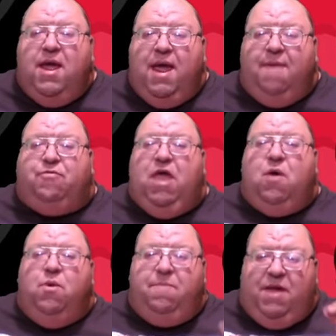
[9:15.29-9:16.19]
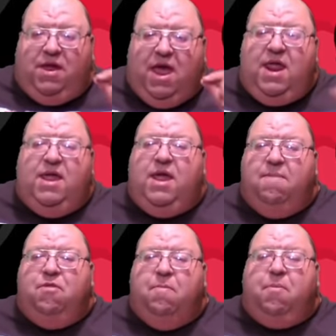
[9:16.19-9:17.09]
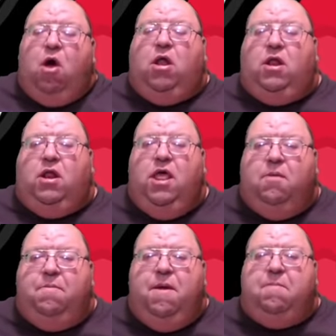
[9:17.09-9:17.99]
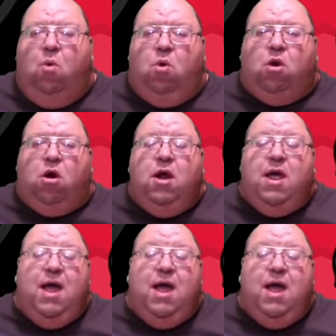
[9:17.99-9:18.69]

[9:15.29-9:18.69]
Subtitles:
If they would be getting him the ball a little bit more,